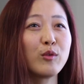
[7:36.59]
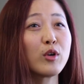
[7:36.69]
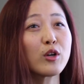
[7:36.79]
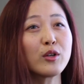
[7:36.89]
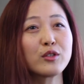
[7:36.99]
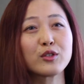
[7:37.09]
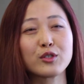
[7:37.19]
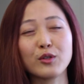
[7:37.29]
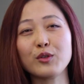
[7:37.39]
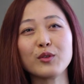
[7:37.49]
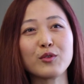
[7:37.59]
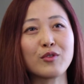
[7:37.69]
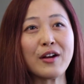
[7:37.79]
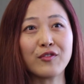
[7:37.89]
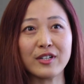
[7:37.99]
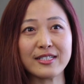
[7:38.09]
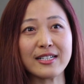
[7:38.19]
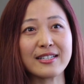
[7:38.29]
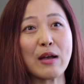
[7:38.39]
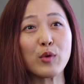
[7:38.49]
We're going to show you the
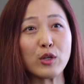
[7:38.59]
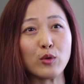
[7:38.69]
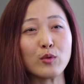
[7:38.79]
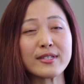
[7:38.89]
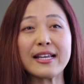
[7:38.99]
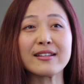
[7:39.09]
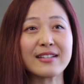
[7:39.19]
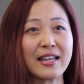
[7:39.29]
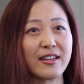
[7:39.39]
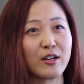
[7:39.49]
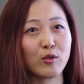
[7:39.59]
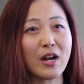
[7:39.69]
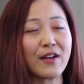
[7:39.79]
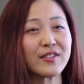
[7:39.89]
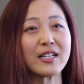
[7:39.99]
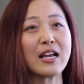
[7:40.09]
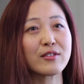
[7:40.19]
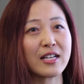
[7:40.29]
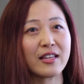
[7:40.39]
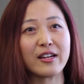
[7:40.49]
references that we use inside the aircraft and
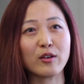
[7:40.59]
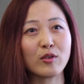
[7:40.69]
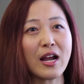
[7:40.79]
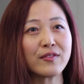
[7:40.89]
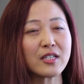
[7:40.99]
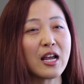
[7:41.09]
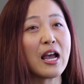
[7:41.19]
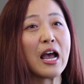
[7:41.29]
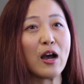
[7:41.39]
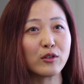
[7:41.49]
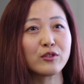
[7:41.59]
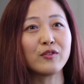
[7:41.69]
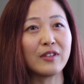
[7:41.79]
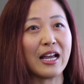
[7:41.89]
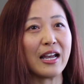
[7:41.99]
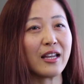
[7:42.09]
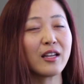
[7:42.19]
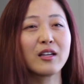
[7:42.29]
outside the aircraft, how to fly